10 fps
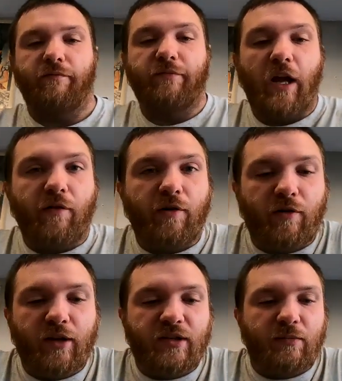Never
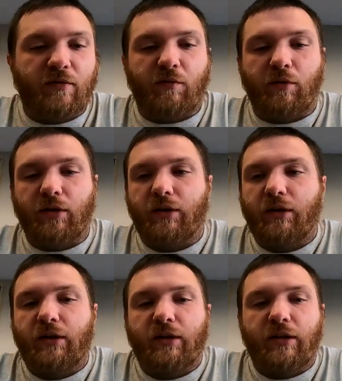heard of this thing before.
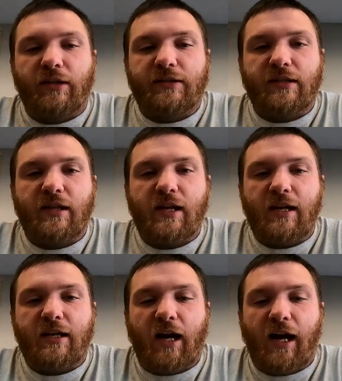This is
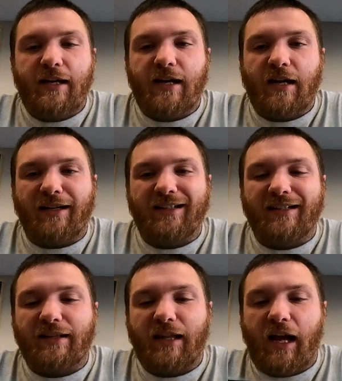the Kitech
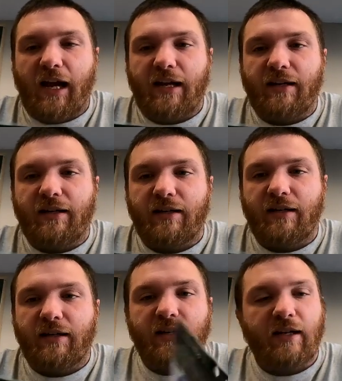Glide
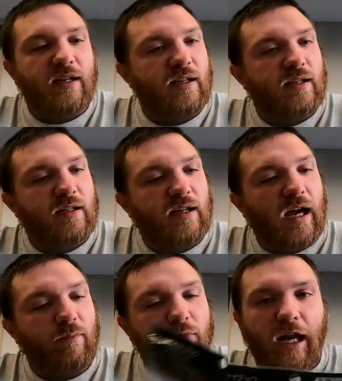
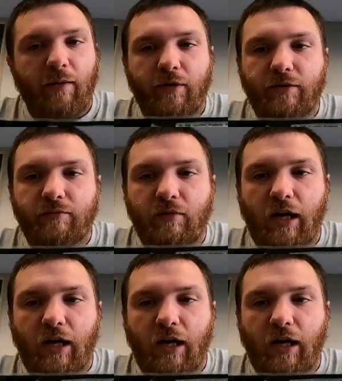Cameron.